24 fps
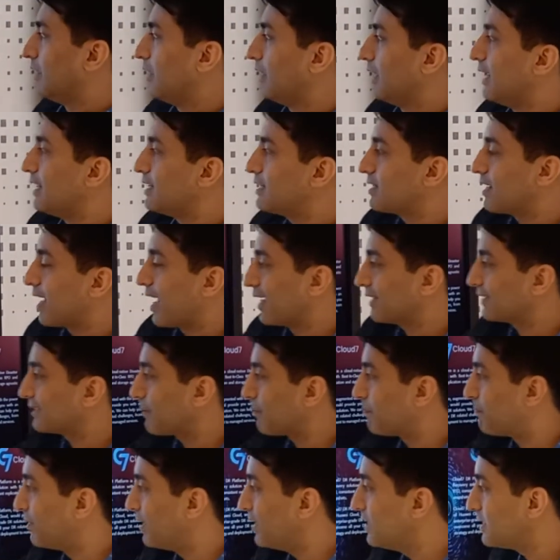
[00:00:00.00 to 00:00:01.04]
It has a
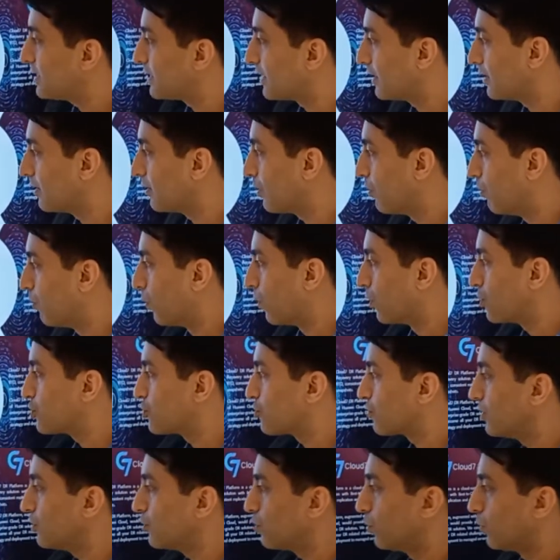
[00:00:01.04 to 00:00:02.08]
built-in
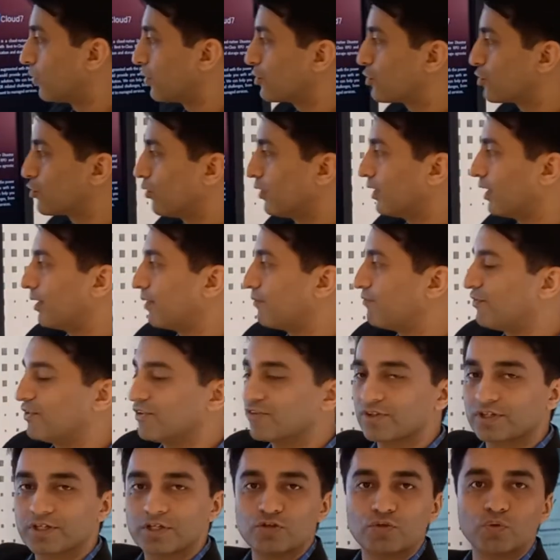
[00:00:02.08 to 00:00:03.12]
virtual to virtual and
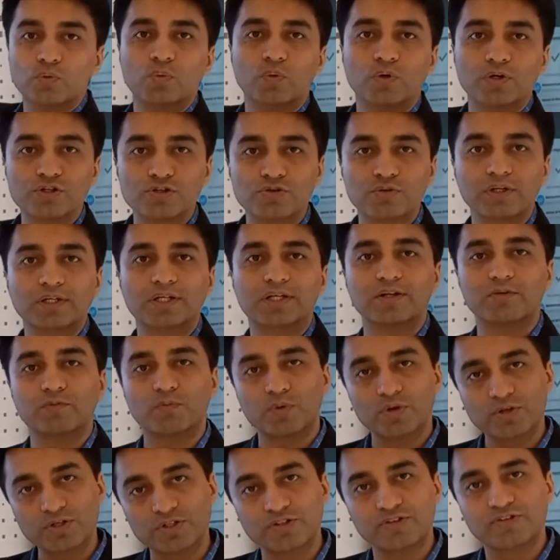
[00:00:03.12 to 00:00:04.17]
physical to virtual
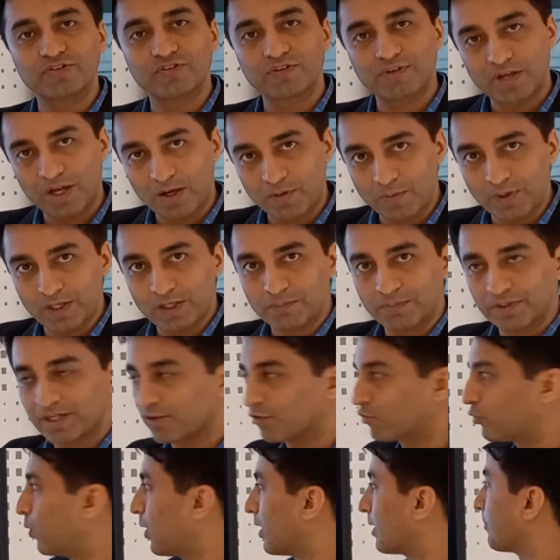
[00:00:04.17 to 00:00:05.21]
converters available
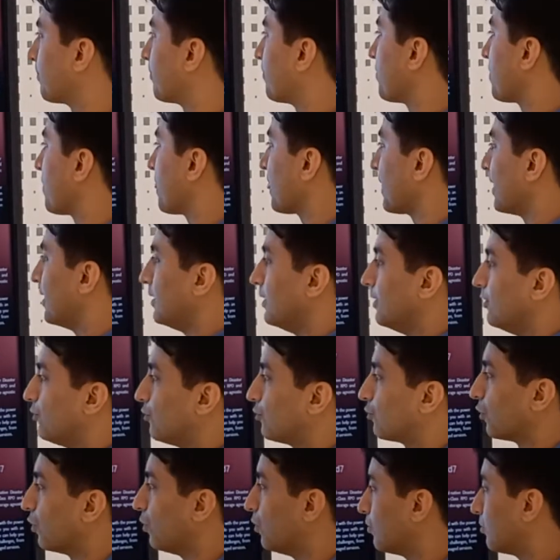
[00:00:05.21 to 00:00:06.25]
as well.
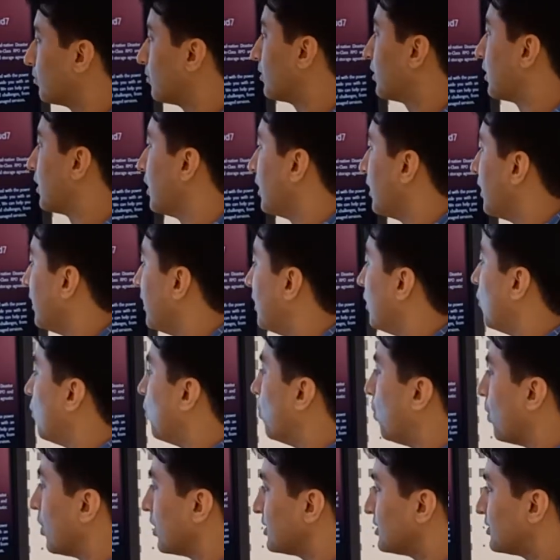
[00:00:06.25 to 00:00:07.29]
So
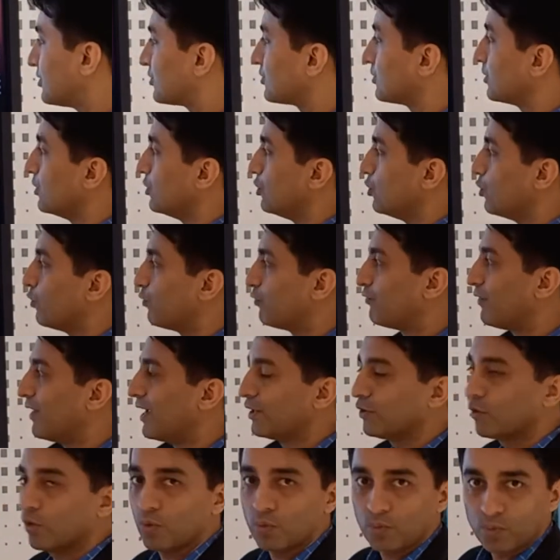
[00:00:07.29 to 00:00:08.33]
once you
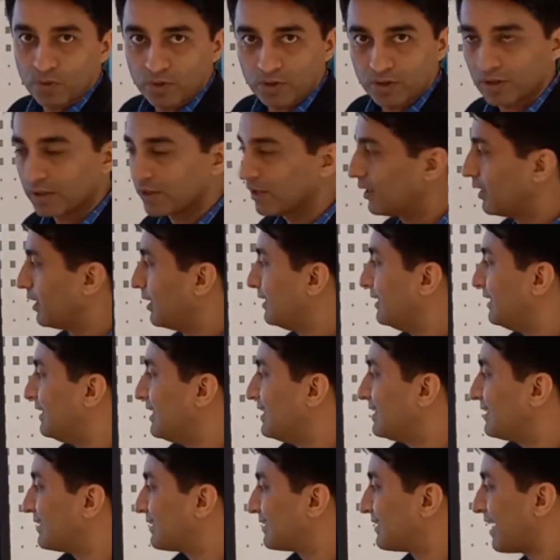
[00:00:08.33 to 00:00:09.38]
fail over,
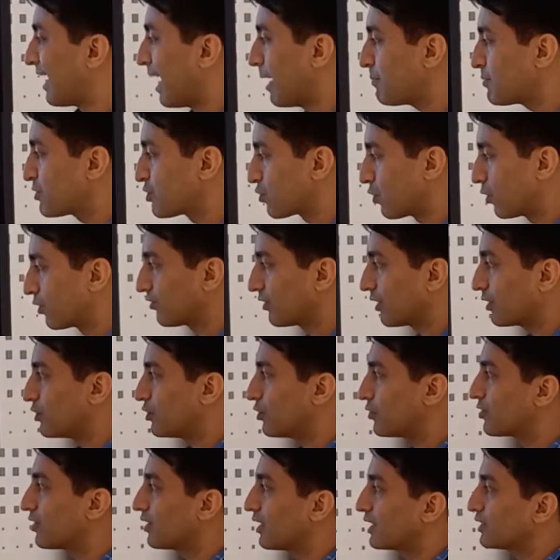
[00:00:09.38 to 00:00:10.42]
these snapshots are
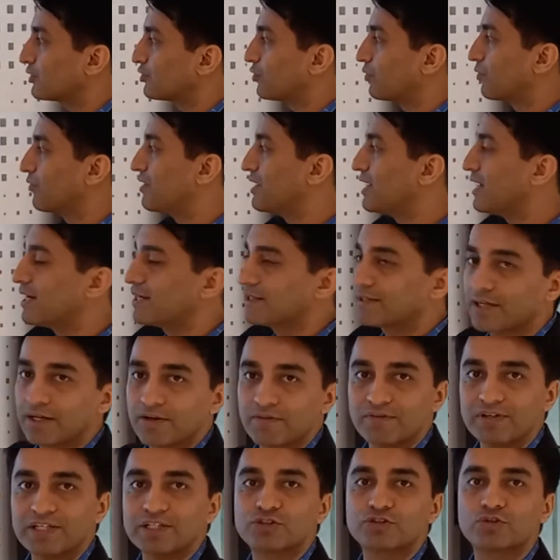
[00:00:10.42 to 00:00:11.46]
utilized to create a
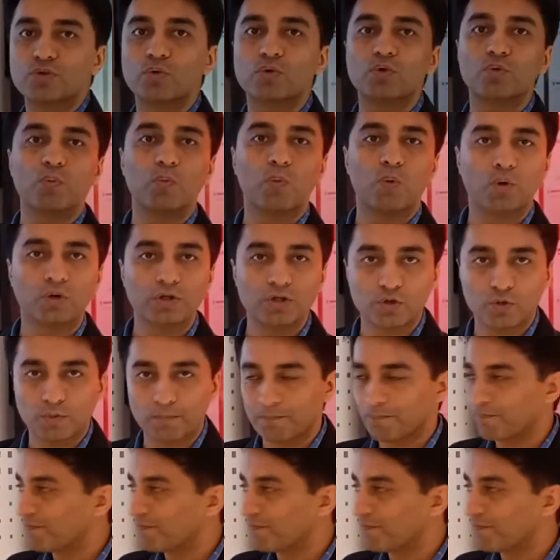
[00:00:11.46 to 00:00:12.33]
restored volume.